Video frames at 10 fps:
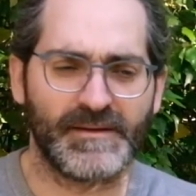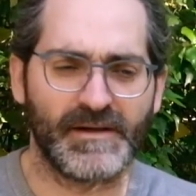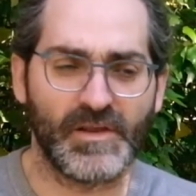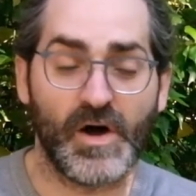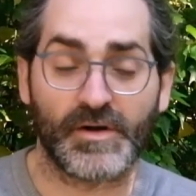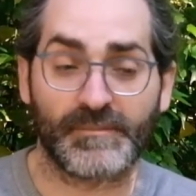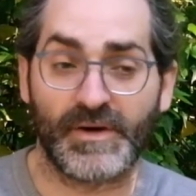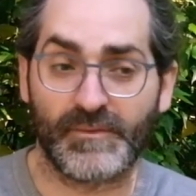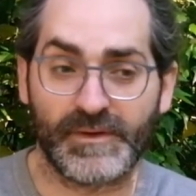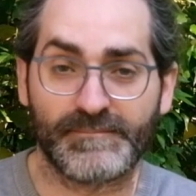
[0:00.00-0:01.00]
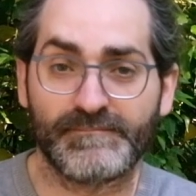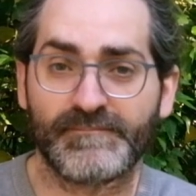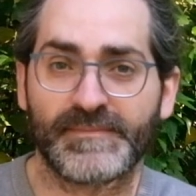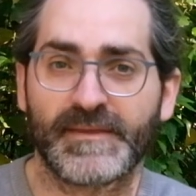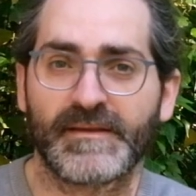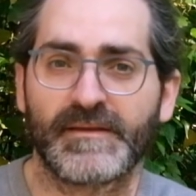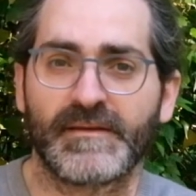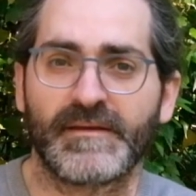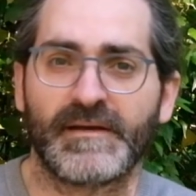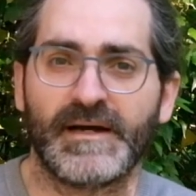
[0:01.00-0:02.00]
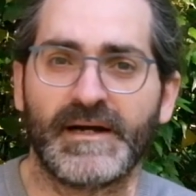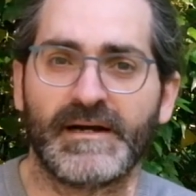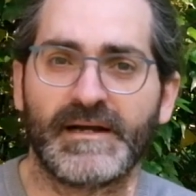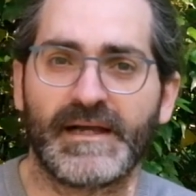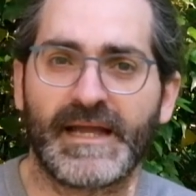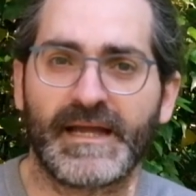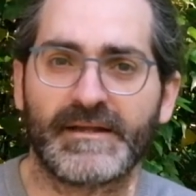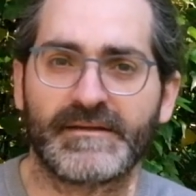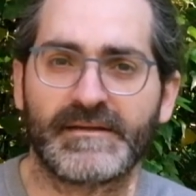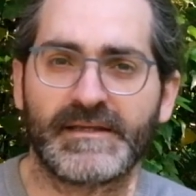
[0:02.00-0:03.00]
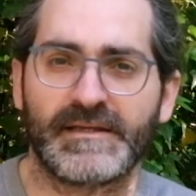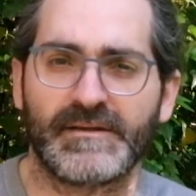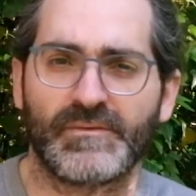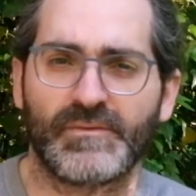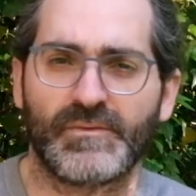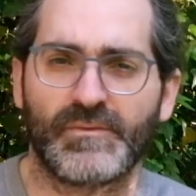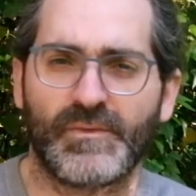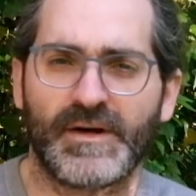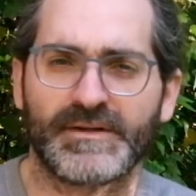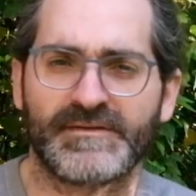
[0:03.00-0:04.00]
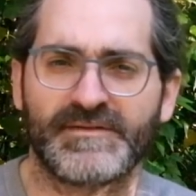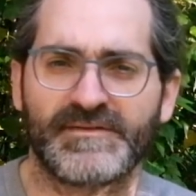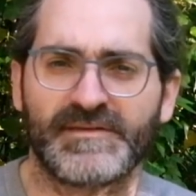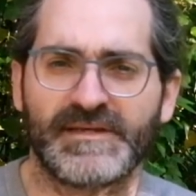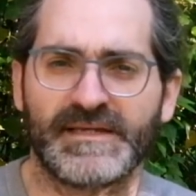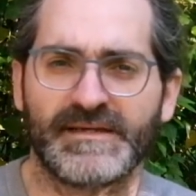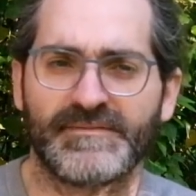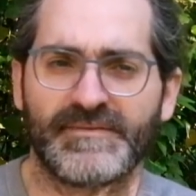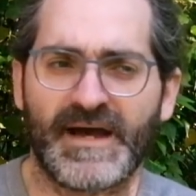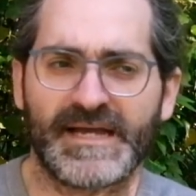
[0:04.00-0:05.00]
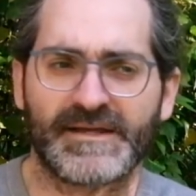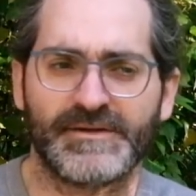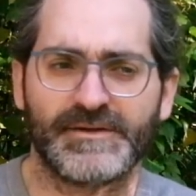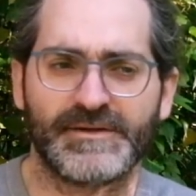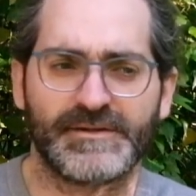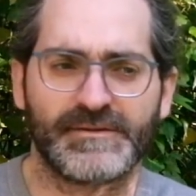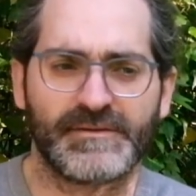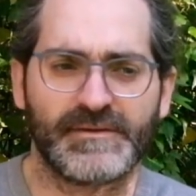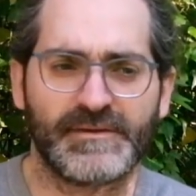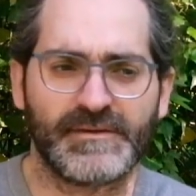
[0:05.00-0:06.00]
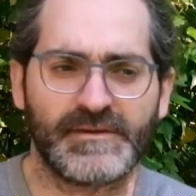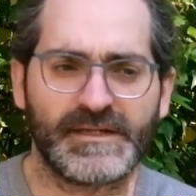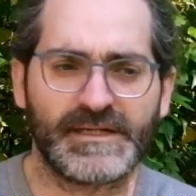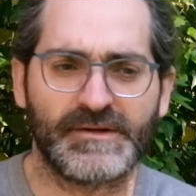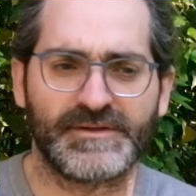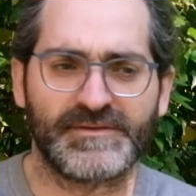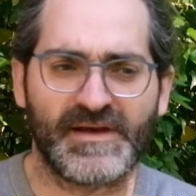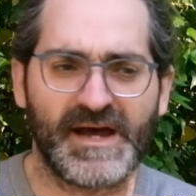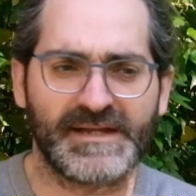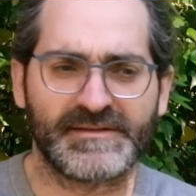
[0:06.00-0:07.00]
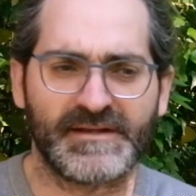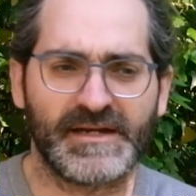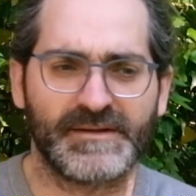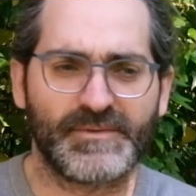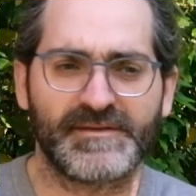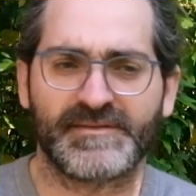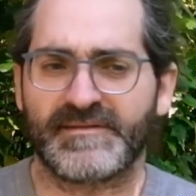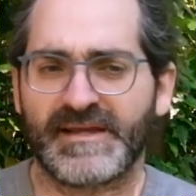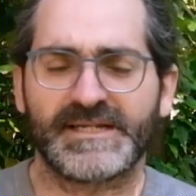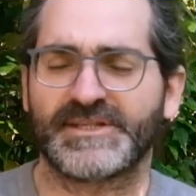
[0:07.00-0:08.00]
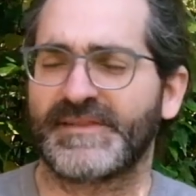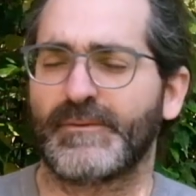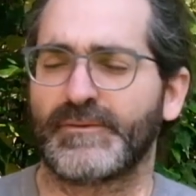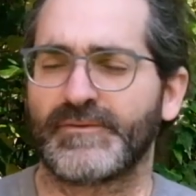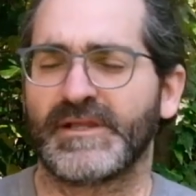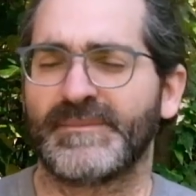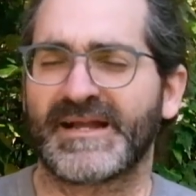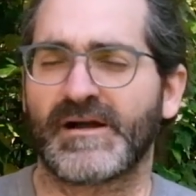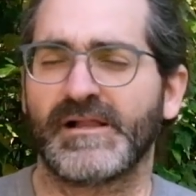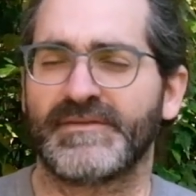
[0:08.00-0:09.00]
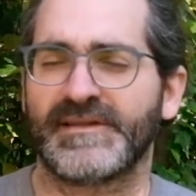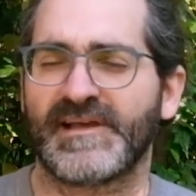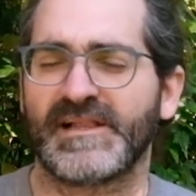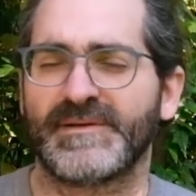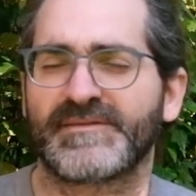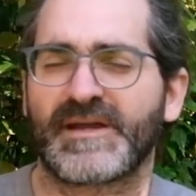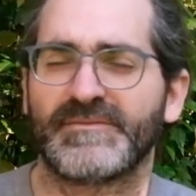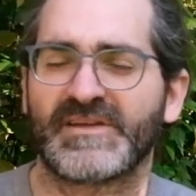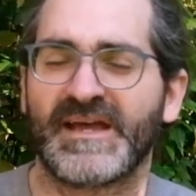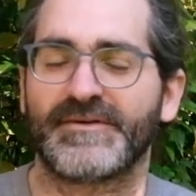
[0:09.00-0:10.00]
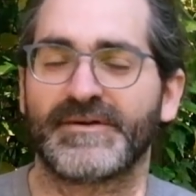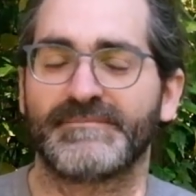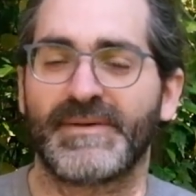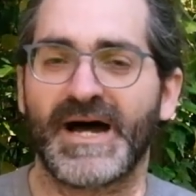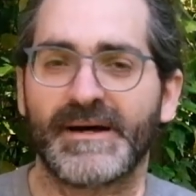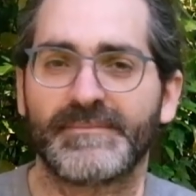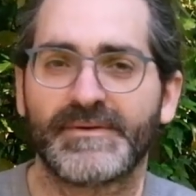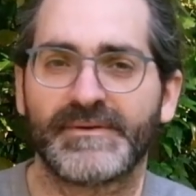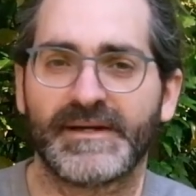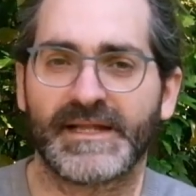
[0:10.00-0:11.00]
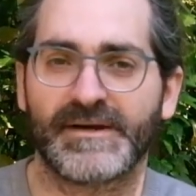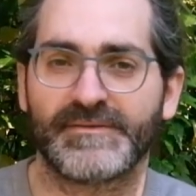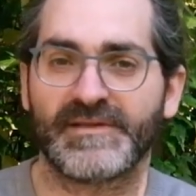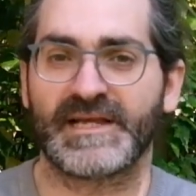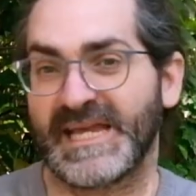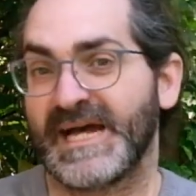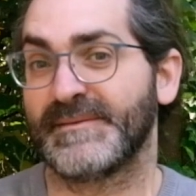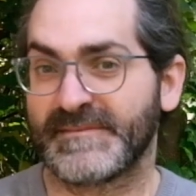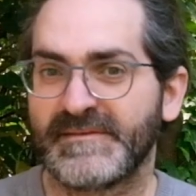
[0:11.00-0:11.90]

a long poem, and he wanted to see if I could design a presentation that would really make all of these elements come together and pop. And I was like, yeah,